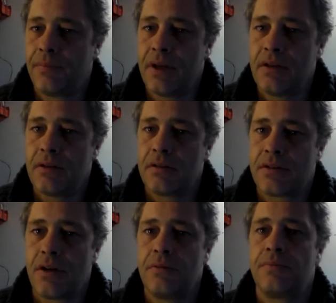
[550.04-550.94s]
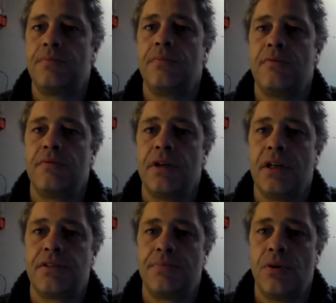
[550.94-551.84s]
been so
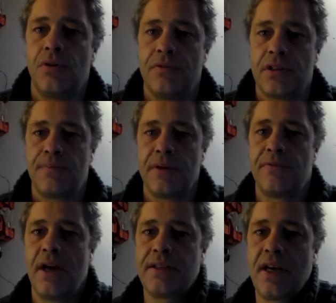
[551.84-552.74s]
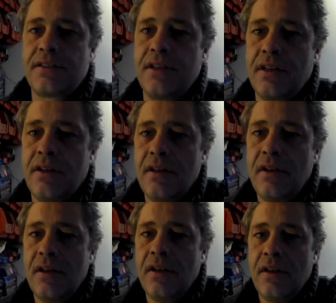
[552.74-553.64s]
really supportive. It's been fantastic.
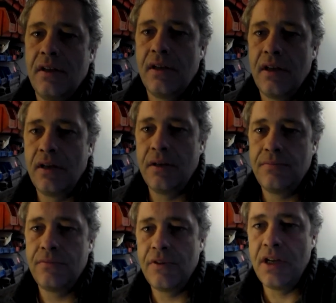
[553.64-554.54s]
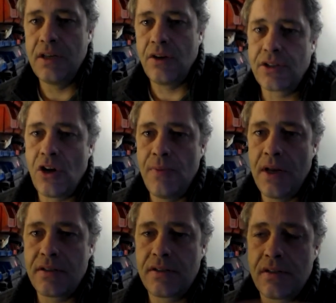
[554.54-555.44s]
Really nice
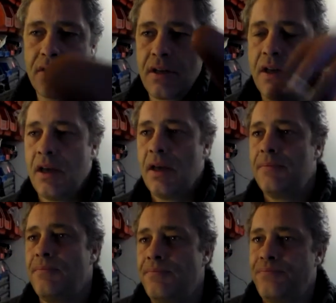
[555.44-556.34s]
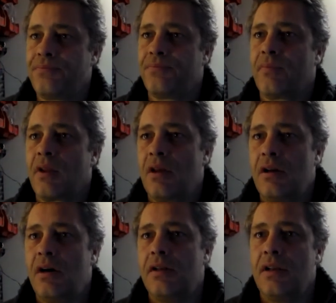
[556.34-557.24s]
comments.
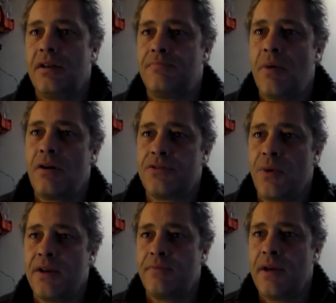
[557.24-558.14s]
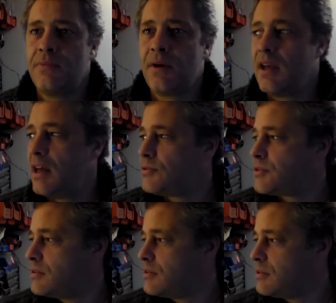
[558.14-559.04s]
I live miles away from anybody
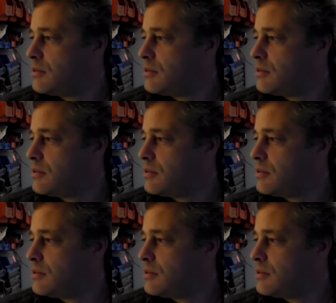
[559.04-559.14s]
else,